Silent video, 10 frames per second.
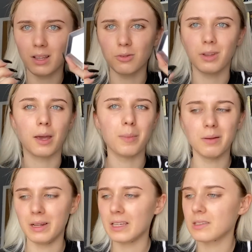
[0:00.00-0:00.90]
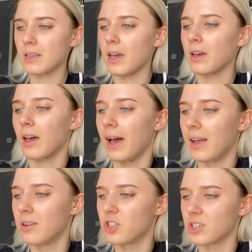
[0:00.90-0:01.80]
It's all like minimalistic
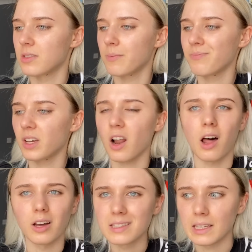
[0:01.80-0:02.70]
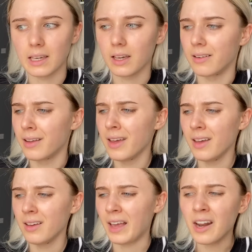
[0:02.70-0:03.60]
and just classy and
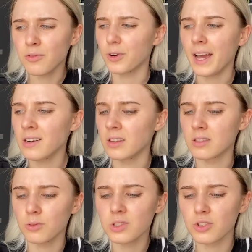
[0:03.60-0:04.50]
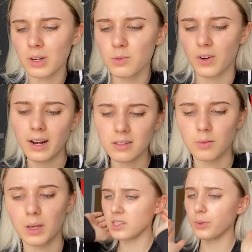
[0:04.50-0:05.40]
kind of Rihanna. This all screams Rihanna to
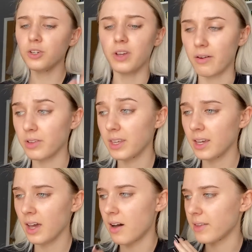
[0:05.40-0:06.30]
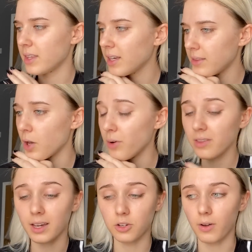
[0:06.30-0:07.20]
me. So I'm gonna do everything. I think the only
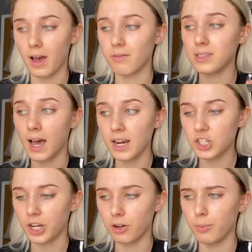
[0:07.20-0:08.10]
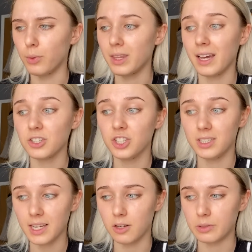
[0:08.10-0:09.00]
thing I don't have is eyeshadow, but what they actually
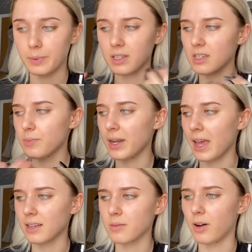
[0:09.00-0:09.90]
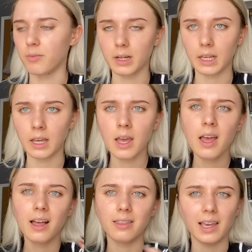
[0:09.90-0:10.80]
did was, because I spent X amount of money,
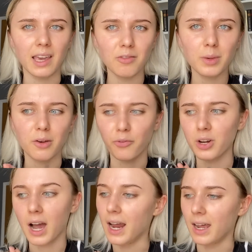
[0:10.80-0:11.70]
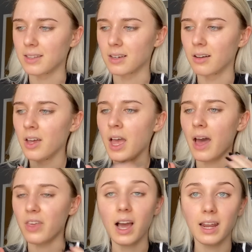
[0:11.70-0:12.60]
they gave me a free highlighter,
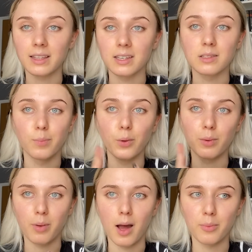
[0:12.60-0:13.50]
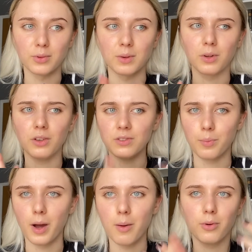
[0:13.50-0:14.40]
and the highlighter is blue and purple. So I'm gonna use the
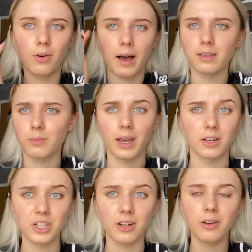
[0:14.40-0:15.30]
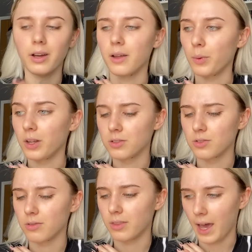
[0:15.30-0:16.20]
purple as my eyeshadow and we're gonna
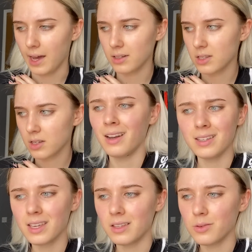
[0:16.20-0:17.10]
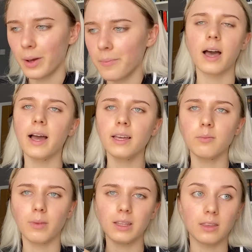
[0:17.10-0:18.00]
do that. Let's get into it. I
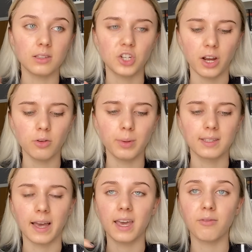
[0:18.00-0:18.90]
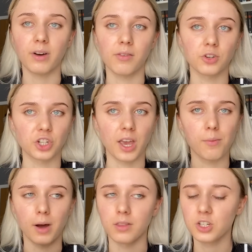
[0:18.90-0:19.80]
made this channel because I hit 500k on
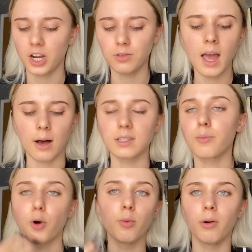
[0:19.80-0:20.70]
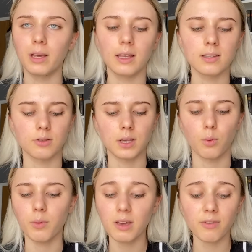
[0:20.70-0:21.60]
my other channels. I was like promoting this. I was like,
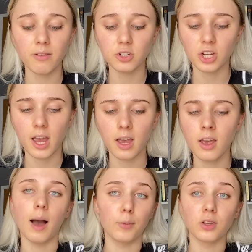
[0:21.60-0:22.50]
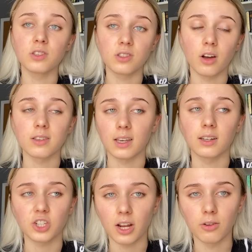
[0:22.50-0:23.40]
when we hit 500k, I'm going to start a
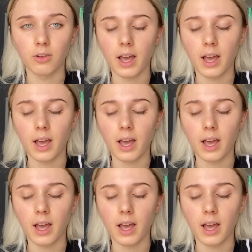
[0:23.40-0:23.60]
second channel.